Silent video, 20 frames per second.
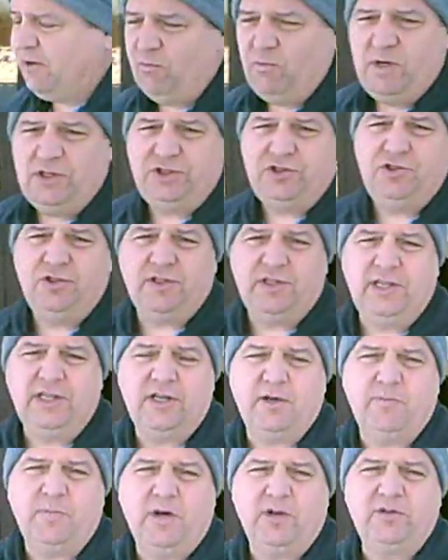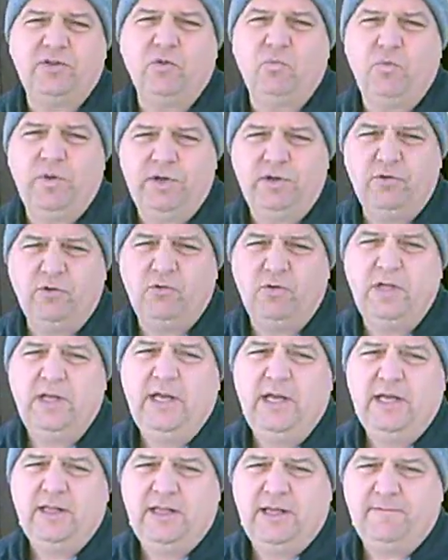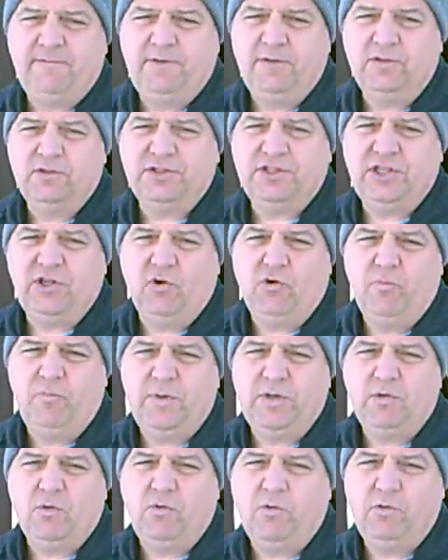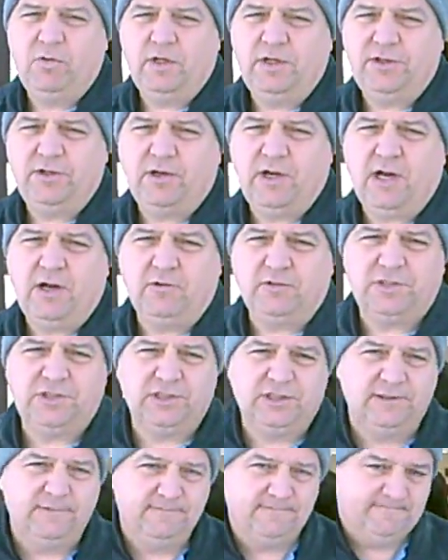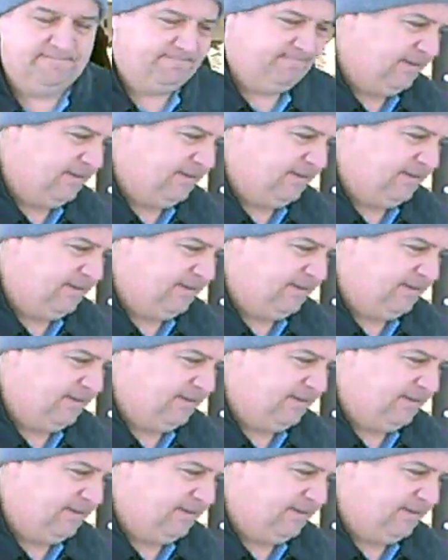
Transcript: and I want you to think about the window that fills the open hole on your house.